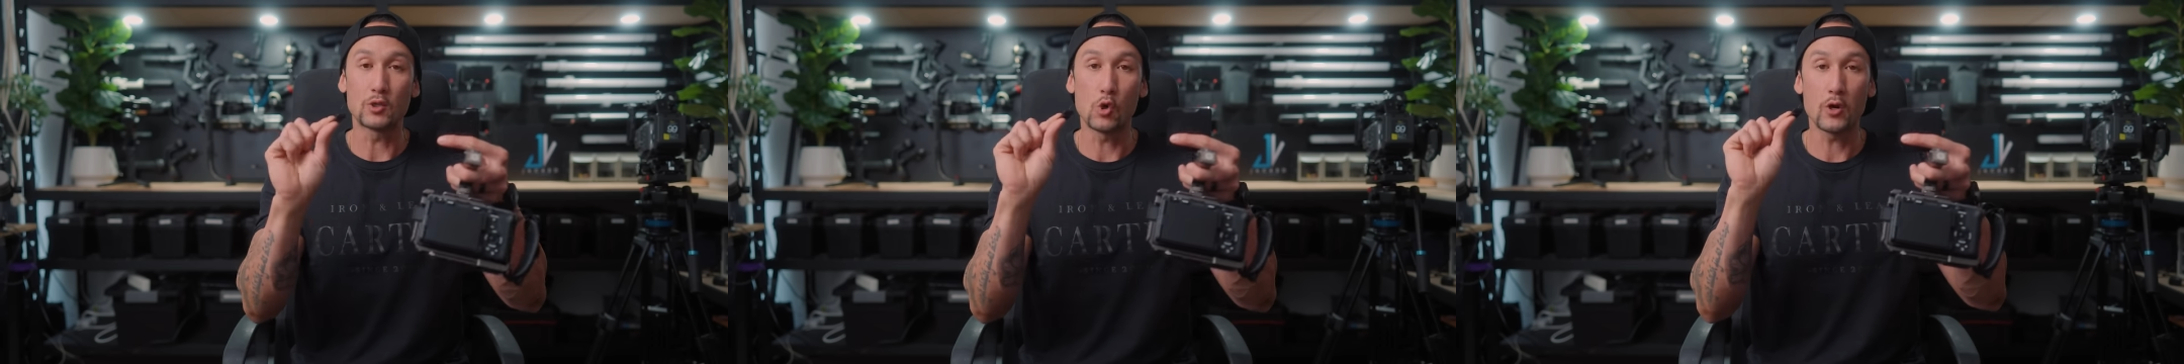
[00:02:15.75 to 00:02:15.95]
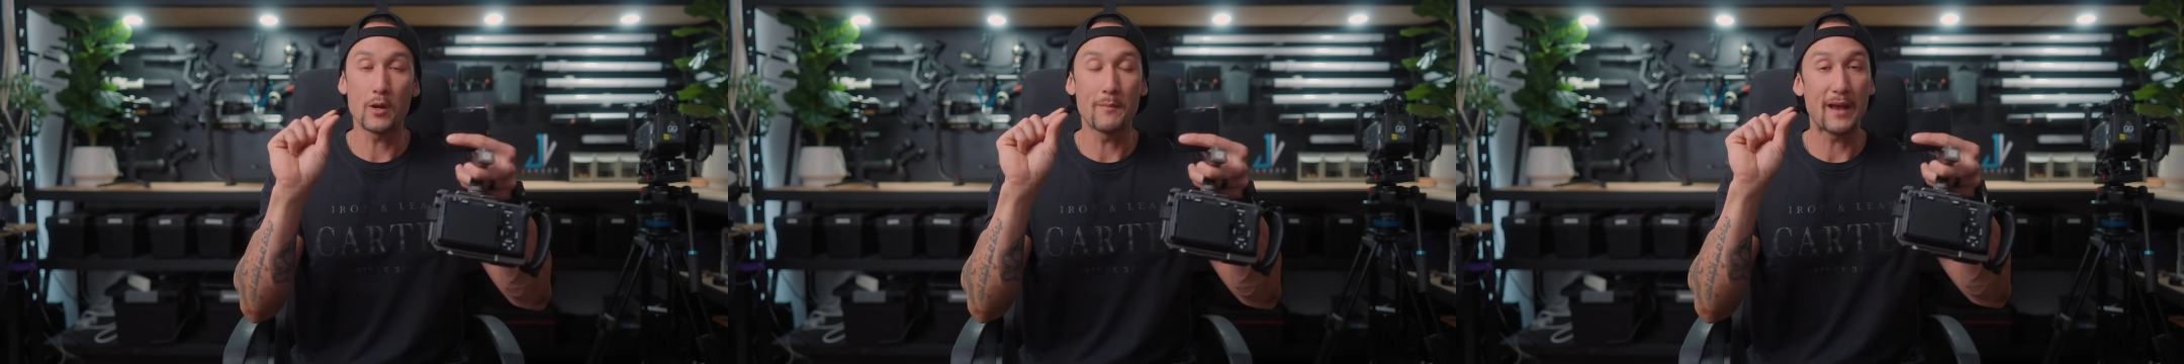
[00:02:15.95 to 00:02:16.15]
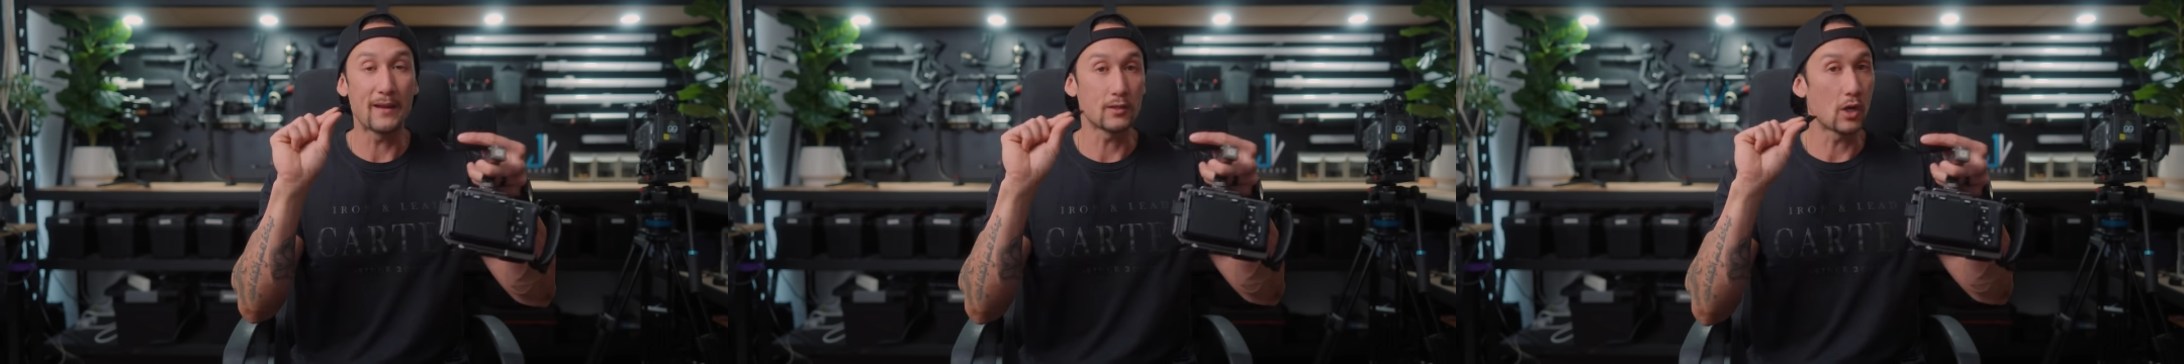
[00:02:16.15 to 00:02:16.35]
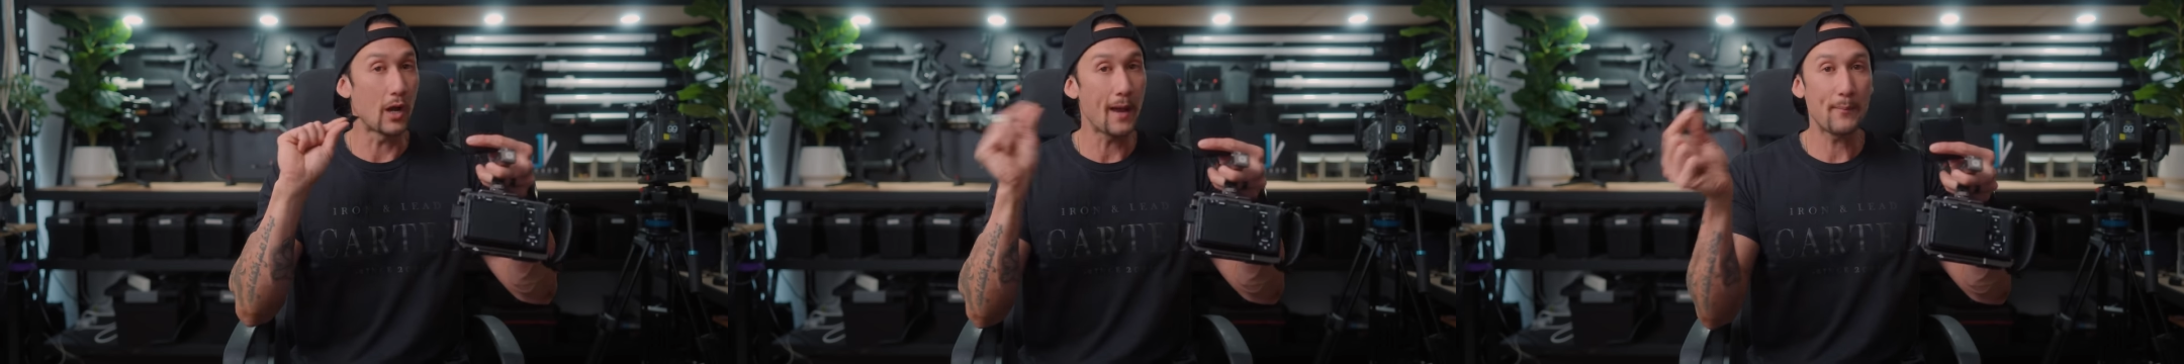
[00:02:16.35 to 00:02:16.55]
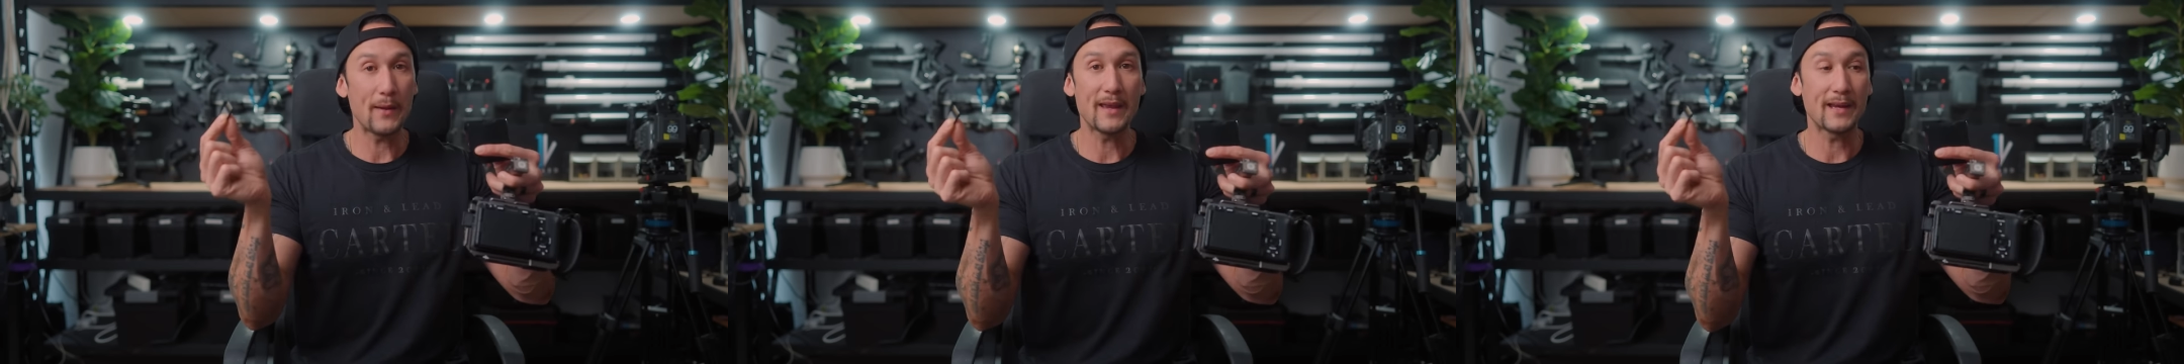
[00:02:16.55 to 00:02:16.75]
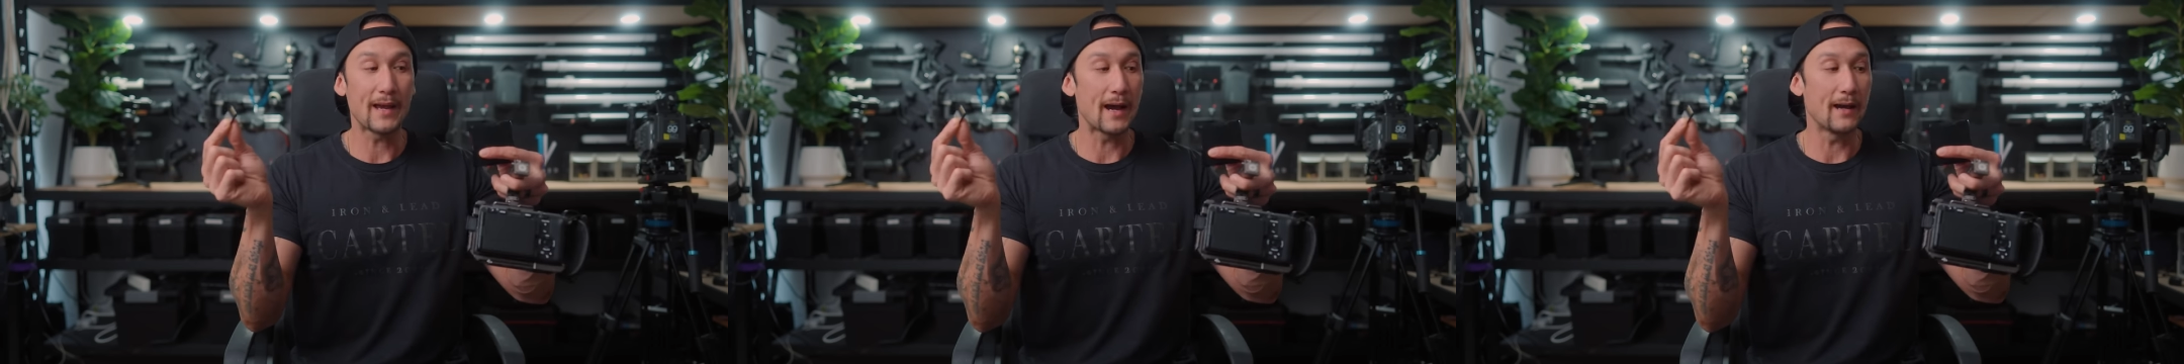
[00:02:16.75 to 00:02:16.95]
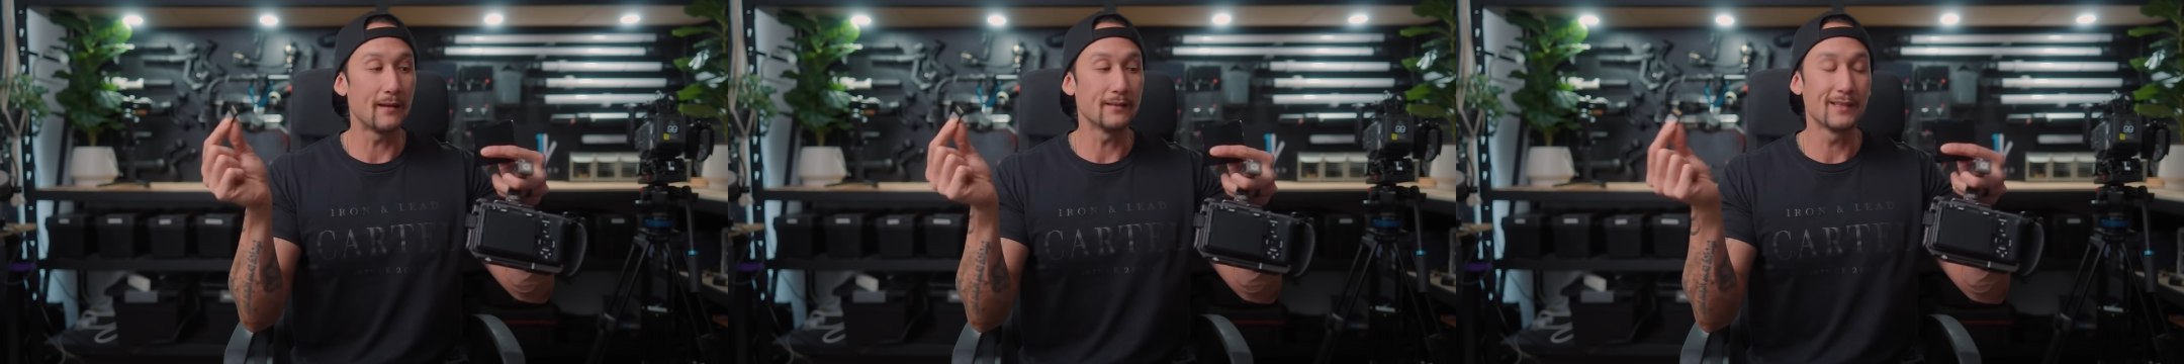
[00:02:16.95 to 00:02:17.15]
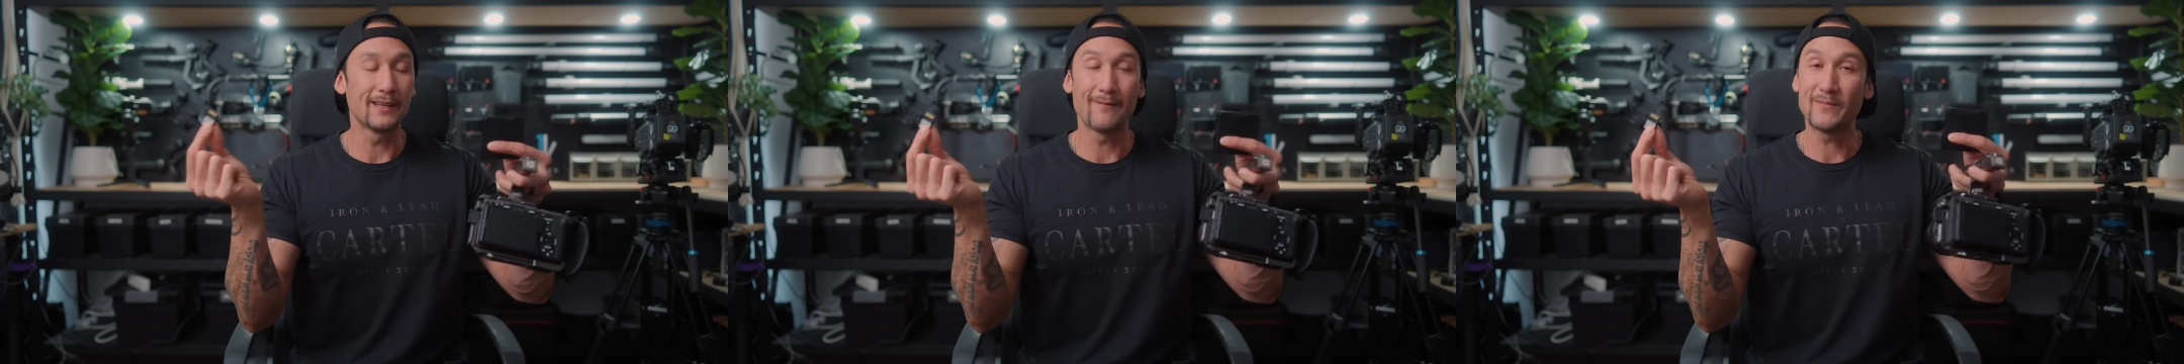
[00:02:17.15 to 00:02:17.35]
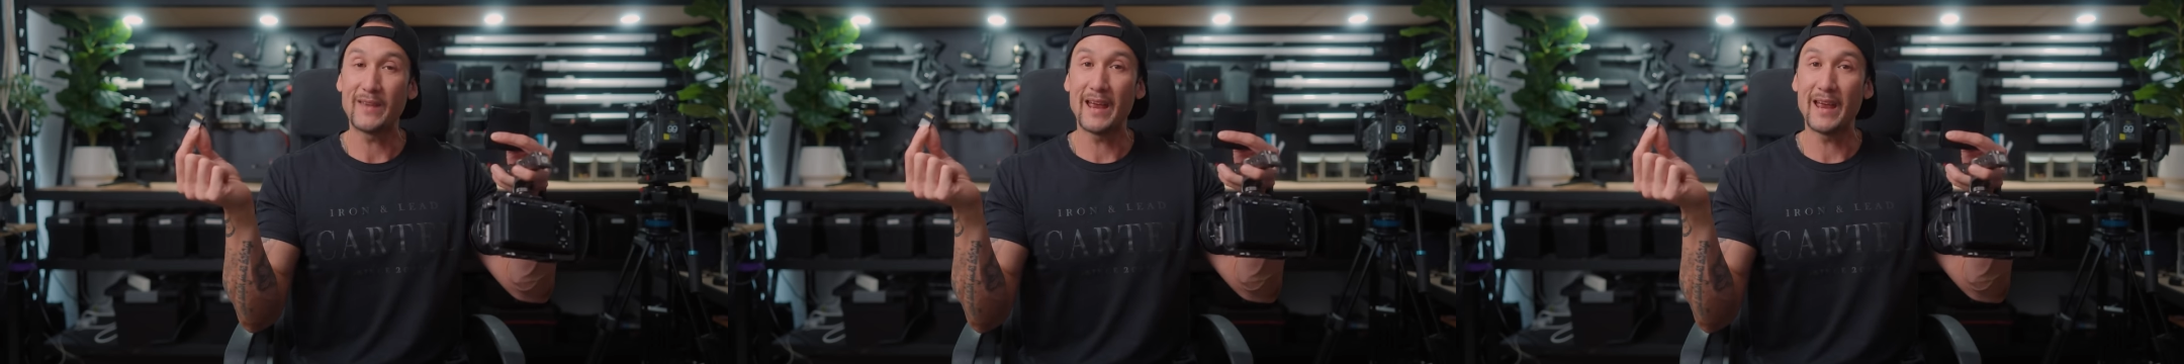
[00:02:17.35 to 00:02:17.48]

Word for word: talking about Type A cards